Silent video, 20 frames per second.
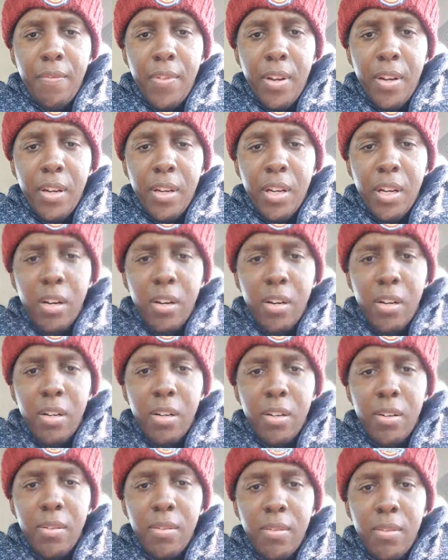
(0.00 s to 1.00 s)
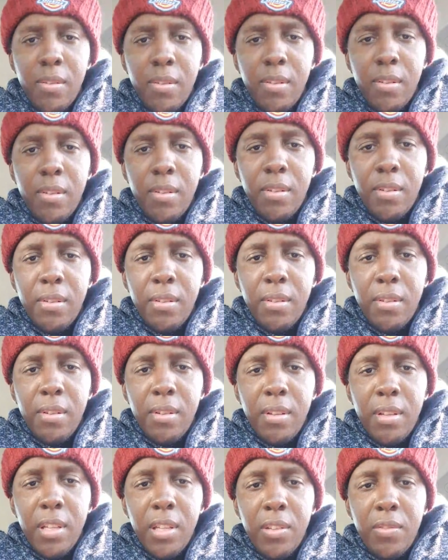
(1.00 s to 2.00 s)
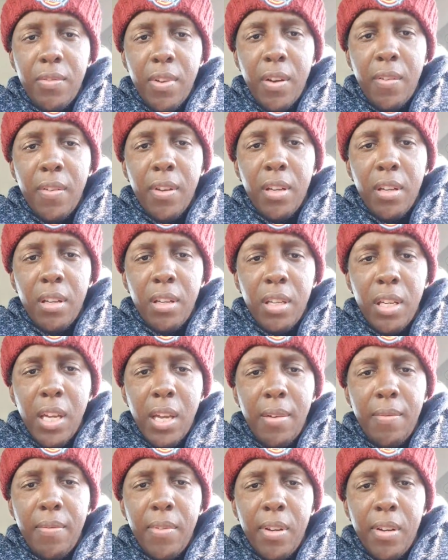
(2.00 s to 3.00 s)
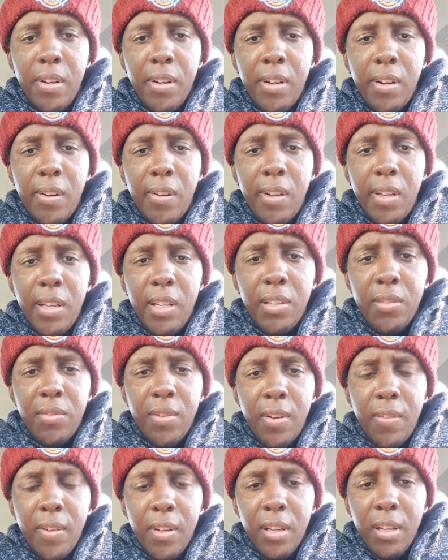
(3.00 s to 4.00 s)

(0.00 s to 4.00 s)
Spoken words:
Vinegar is very good. Yep, vinegar is very